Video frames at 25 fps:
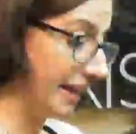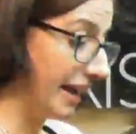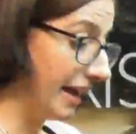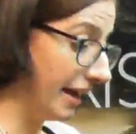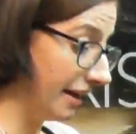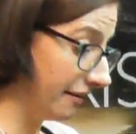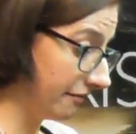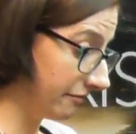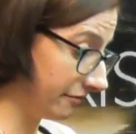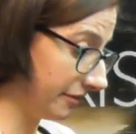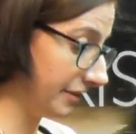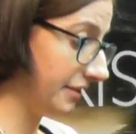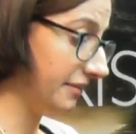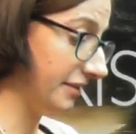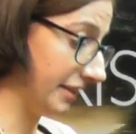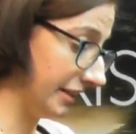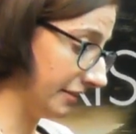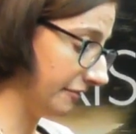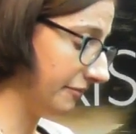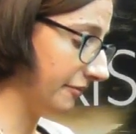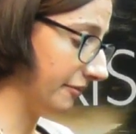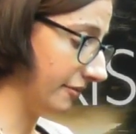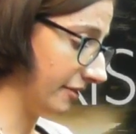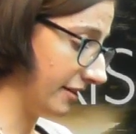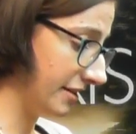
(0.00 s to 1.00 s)
everything
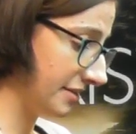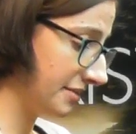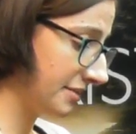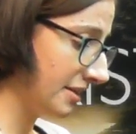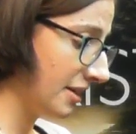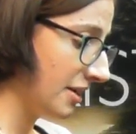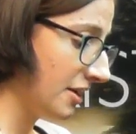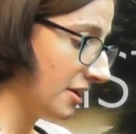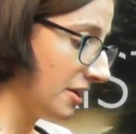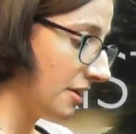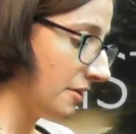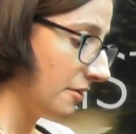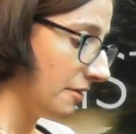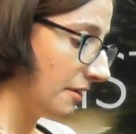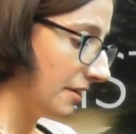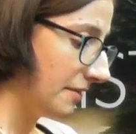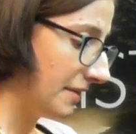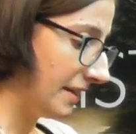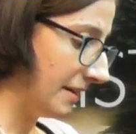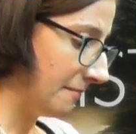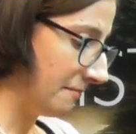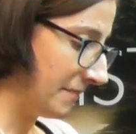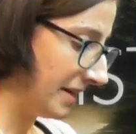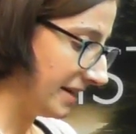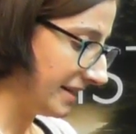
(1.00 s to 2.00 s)
for us,
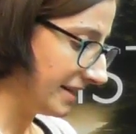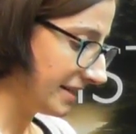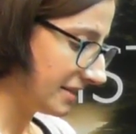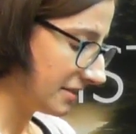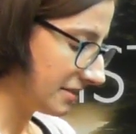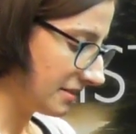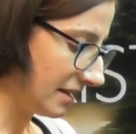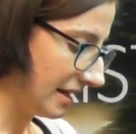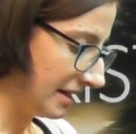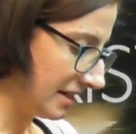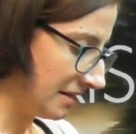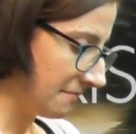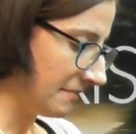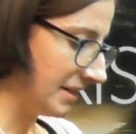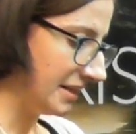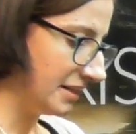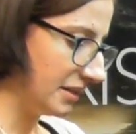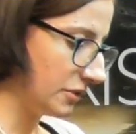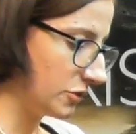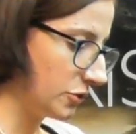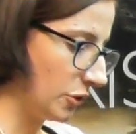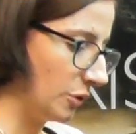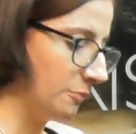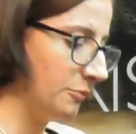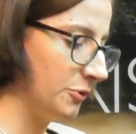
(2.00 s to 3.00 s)
it made it
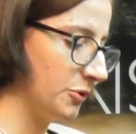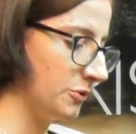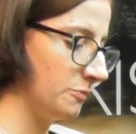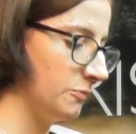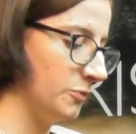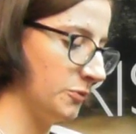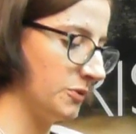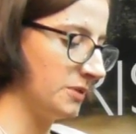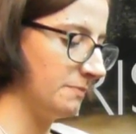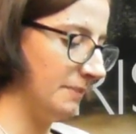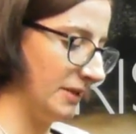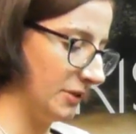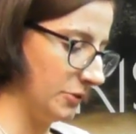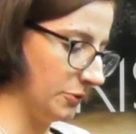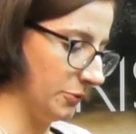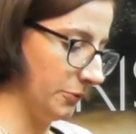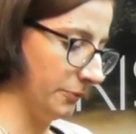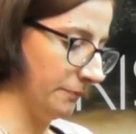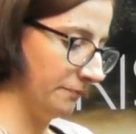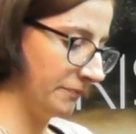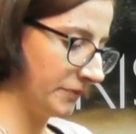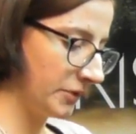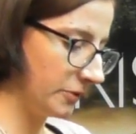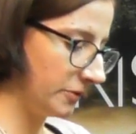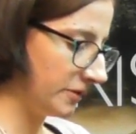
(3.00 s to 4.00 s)
so much more special.
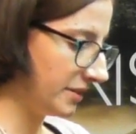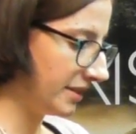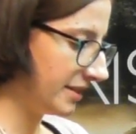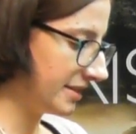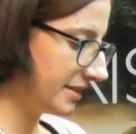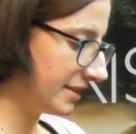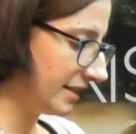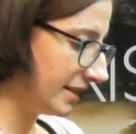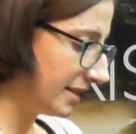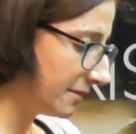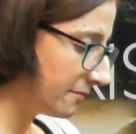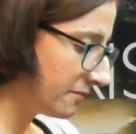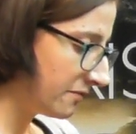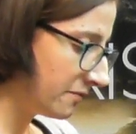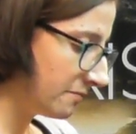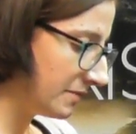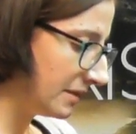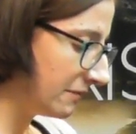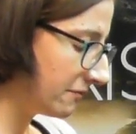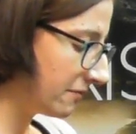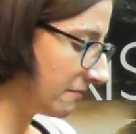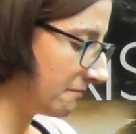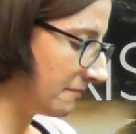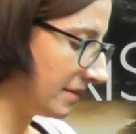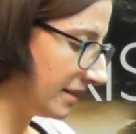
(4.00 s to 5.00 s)
God has delivered me
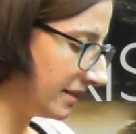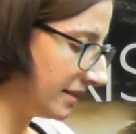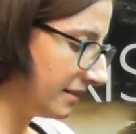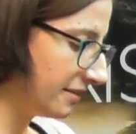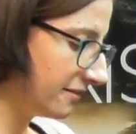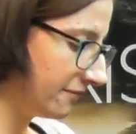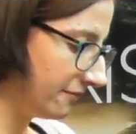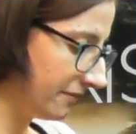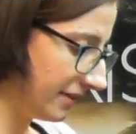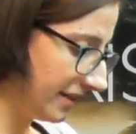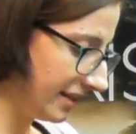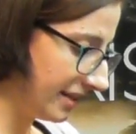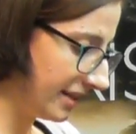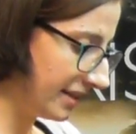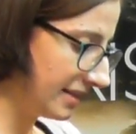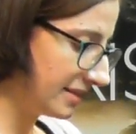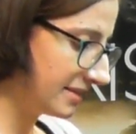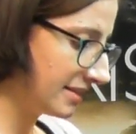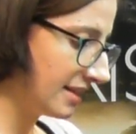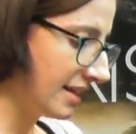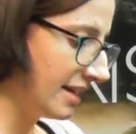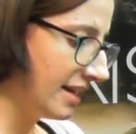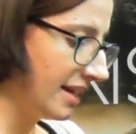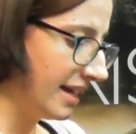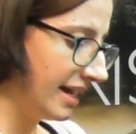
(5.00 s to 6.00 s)
from many fears
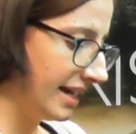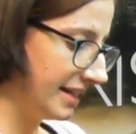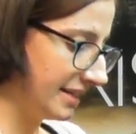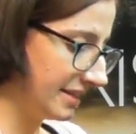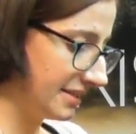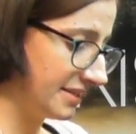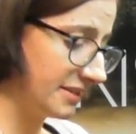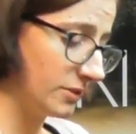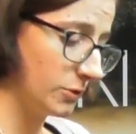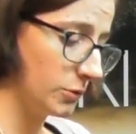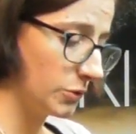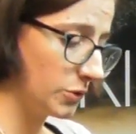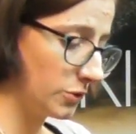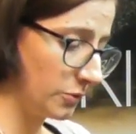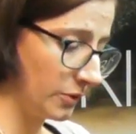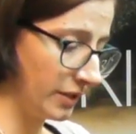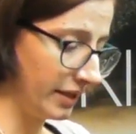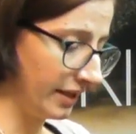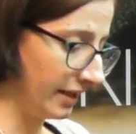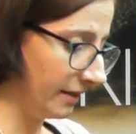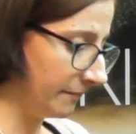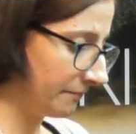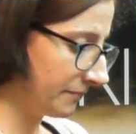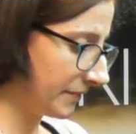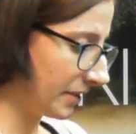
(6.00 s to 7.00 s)
and is still doing
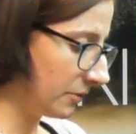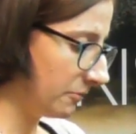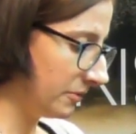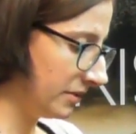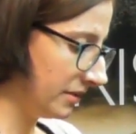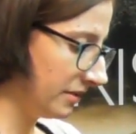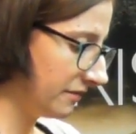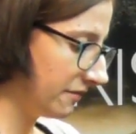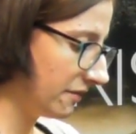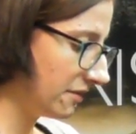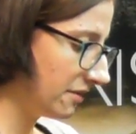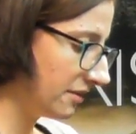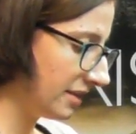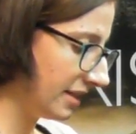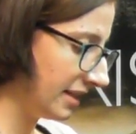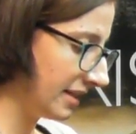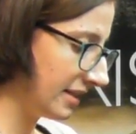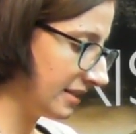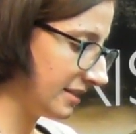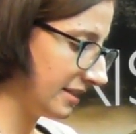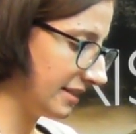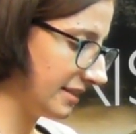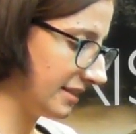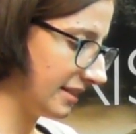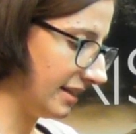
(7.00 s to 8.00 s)
it. One of the things
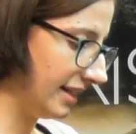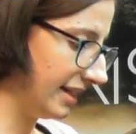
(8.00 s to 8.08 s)
is